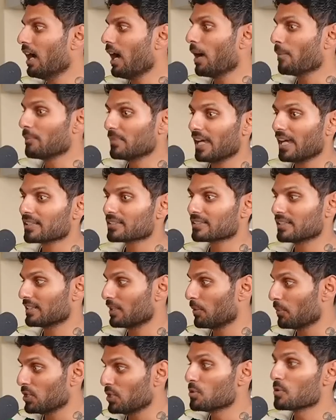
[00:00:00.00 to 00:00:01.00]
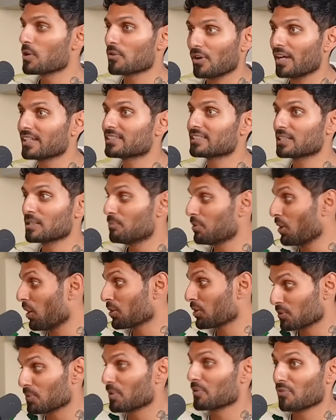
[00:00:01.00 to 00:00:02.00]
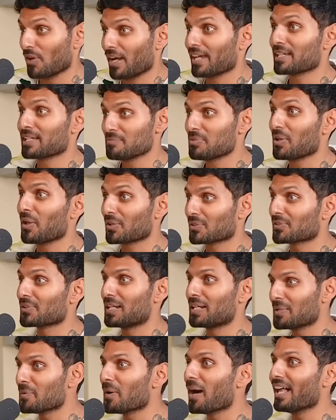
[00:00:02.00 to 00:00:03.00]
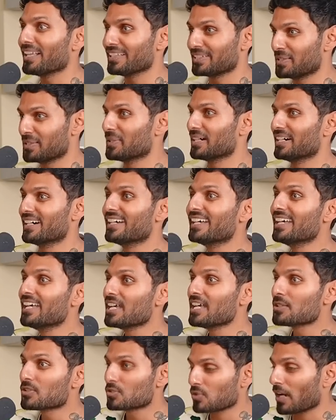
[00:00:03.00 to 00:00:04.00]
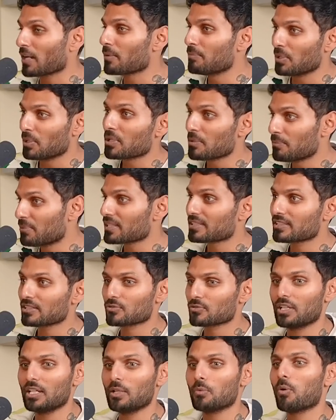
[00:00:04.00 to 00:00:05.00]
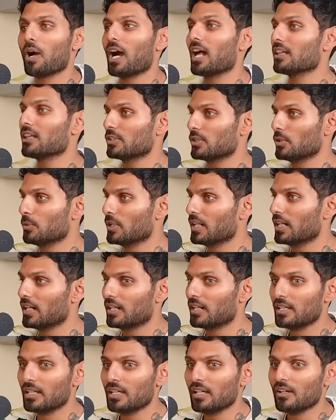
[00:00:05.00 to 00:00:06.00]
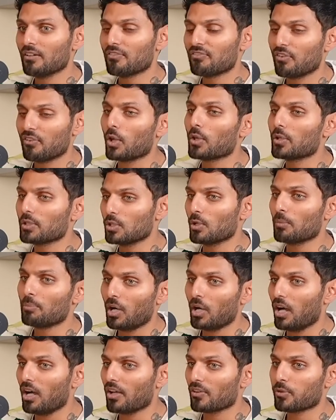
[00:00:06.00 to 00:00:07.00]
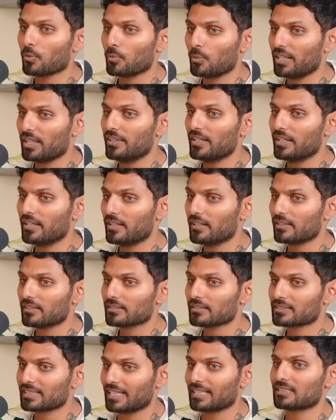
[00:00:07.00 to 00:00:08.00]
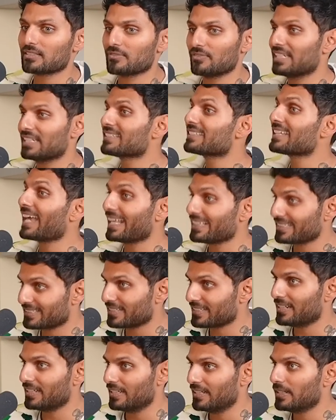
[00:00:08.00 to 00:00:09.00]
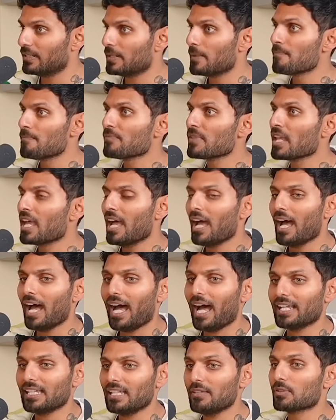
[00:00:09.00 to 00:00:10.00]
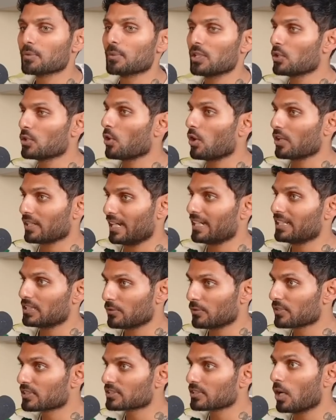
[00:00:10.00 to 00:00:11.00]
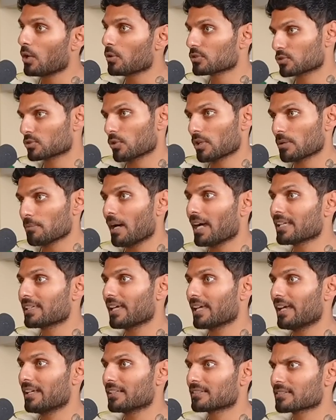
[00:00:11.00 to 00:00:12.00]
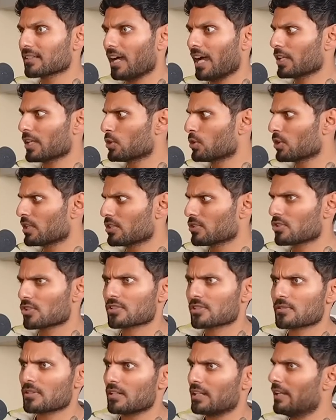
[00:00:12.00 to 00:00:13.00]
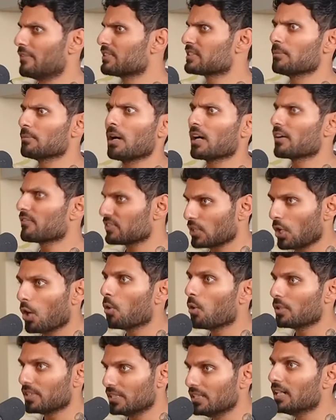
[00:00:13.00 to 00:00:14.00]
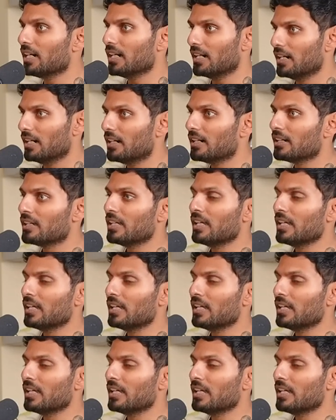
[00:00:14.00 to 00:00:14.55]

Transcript: I'm guessing that when you were writing a blog, you were writing a blog really well. You were trying to build a business really well. You were following your path with a sense of intensity. And even when you're not getting the results, or in my case, I couldn't just live as a monk for the whole year,